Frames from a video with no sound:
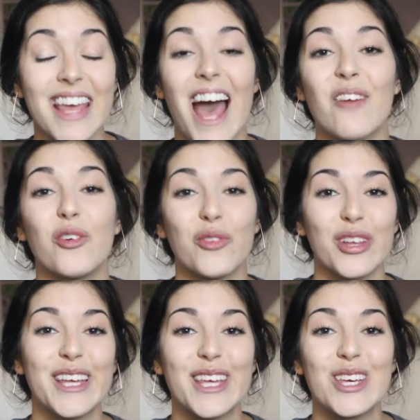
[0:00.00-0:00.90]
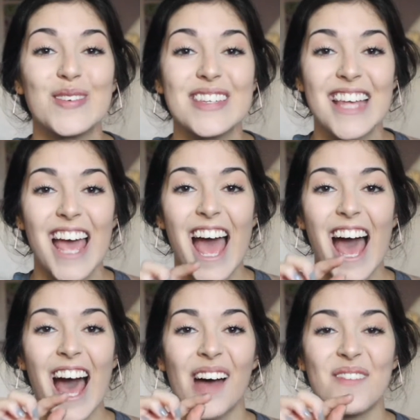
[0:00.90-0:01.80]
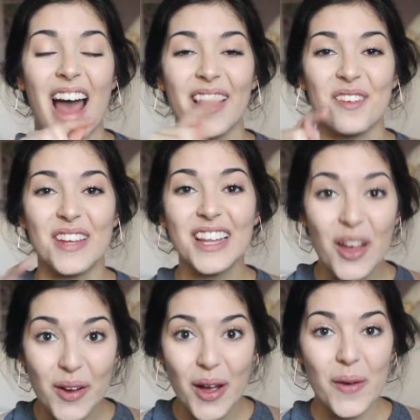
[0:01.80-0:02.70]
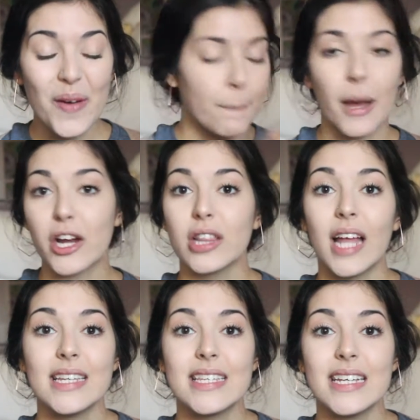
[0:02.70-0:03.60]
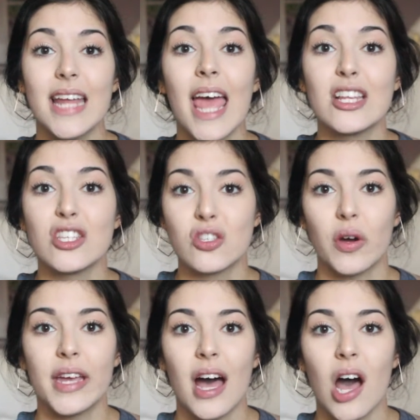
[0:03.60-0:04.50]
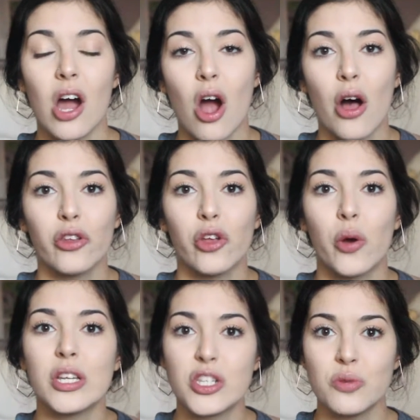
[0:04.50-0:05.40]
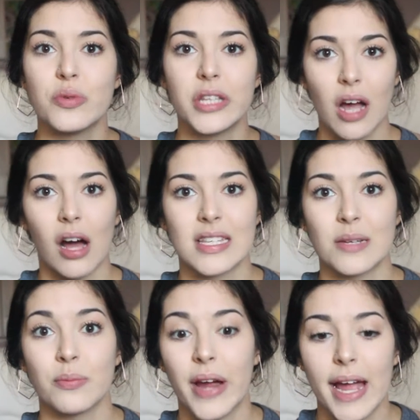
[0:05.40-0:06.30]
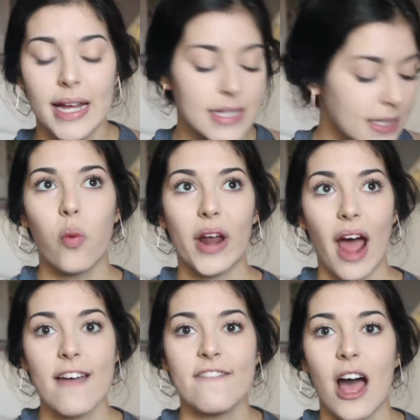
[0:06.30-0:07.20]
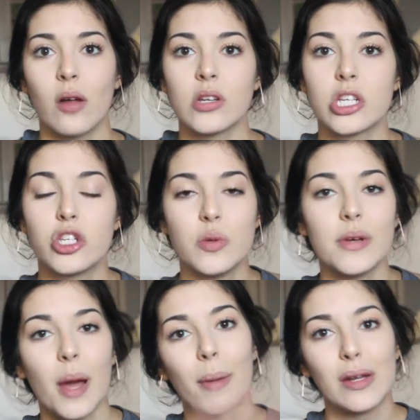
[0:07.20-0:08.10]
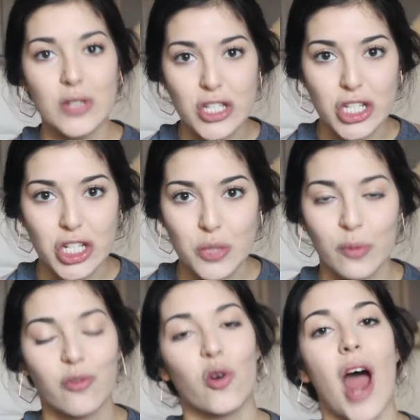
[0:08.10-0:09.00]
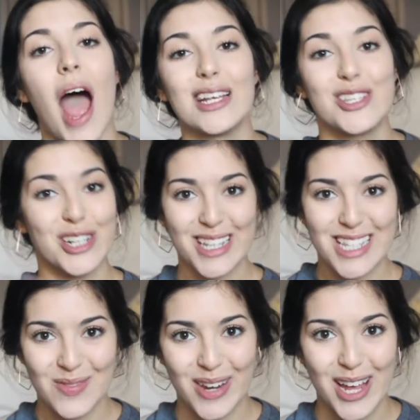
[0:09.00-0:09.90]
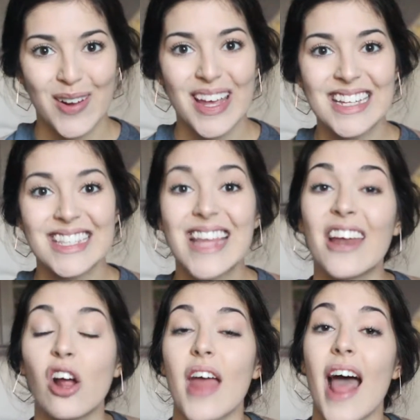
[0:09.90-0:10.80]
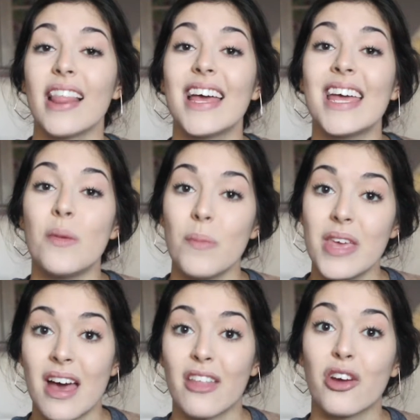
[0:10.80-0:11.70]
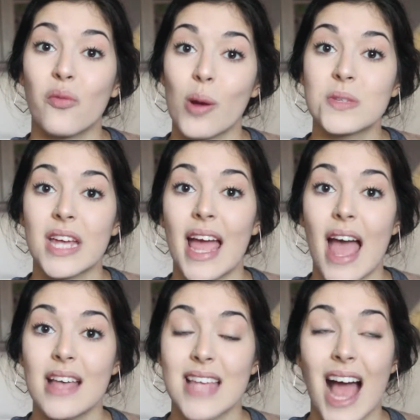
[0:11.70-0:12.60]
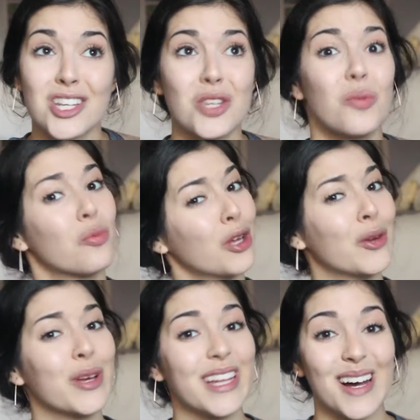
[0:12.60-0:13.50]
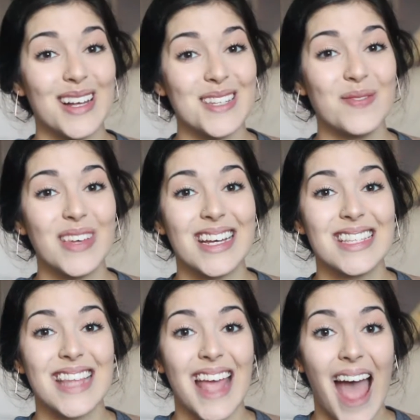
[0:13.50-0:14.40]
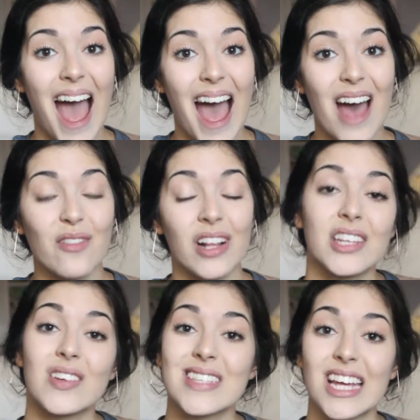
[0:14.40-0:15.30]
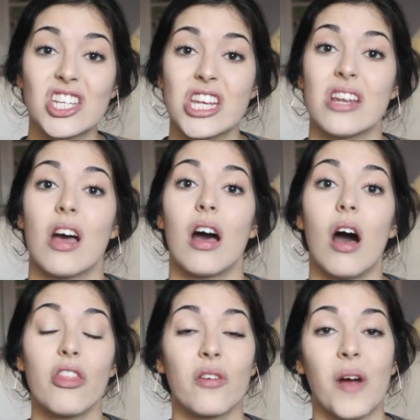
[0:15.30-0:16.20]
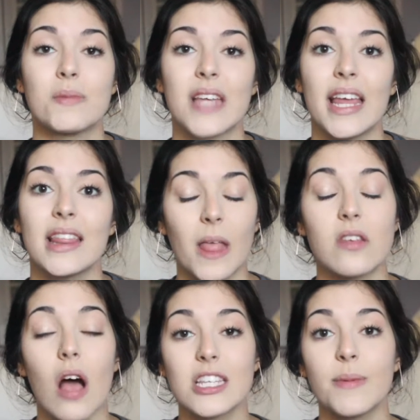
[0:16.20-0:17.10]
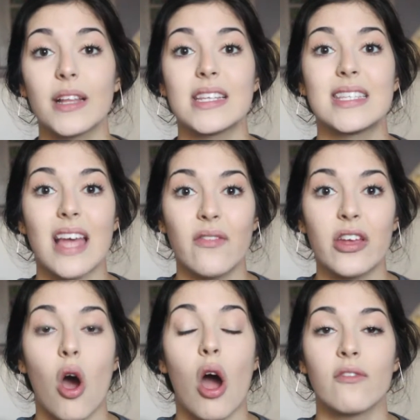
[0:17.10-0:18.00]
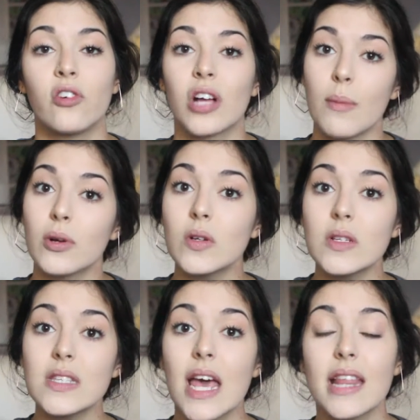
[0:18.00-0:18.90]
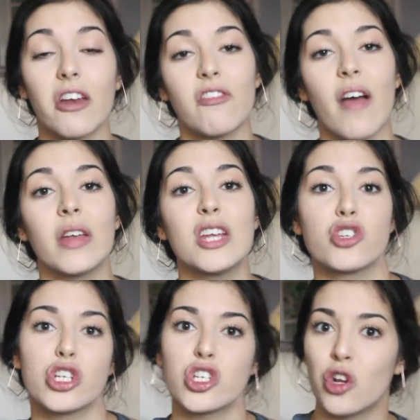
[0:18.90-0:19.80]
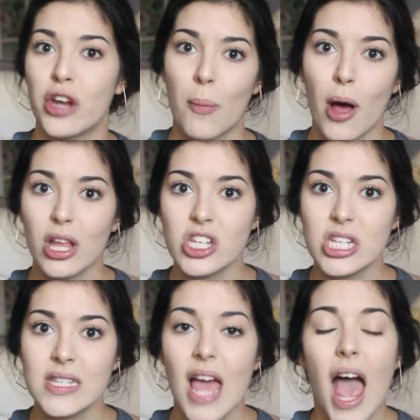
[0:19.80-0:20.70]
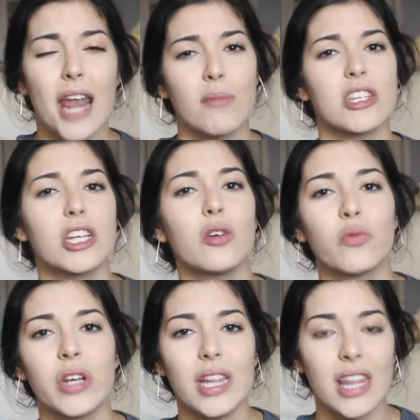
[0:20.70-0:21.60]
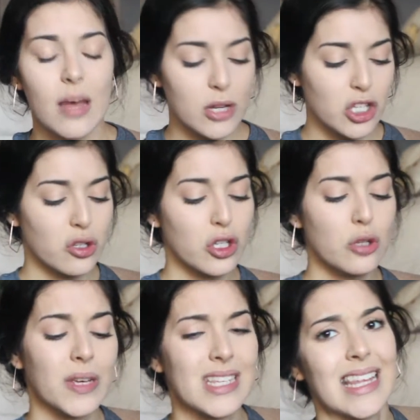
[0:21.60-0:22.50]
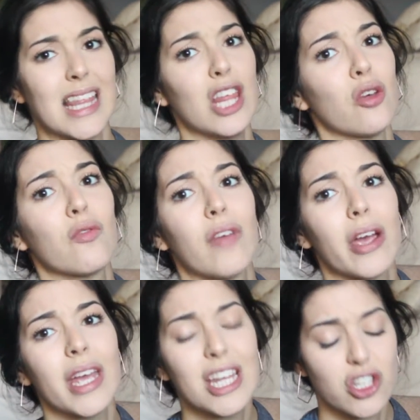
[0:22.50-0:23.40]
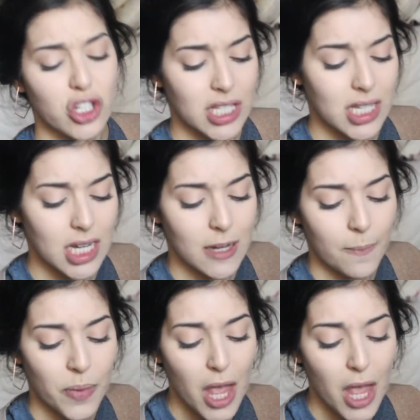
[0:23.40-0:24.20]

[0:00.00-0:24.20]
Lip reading: They have a really cute elephant logo. Butter London and Zoya are also 2 really awesome brands. What I found doing my research before I started this video is that on Ella and Mia, their website is actually really, really awesome because they have a little section on their website that talks about the 7 harmful chemicals that are found in traditional nail polishes. And I'm just gonna read them to you because I think they're very interesting.